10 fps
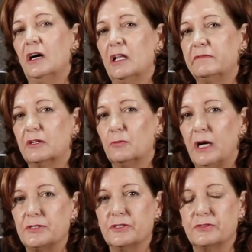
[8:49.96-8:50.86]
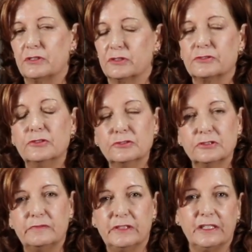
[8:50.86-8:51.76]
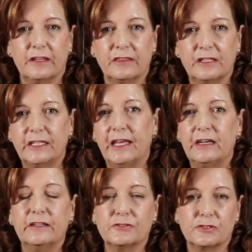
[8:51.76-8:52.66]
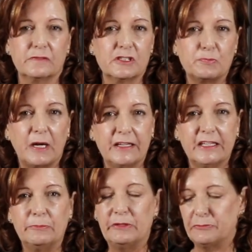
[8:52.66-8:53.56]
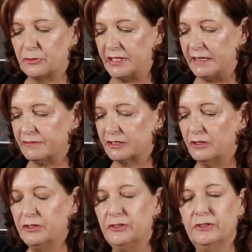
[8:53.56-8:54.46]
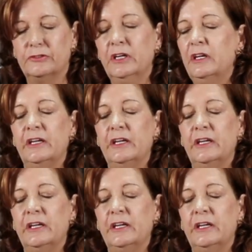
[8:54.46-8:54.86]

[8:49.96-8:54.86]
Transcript: All of our watches are exclusively authenticated and serviced by him before they ever go to you.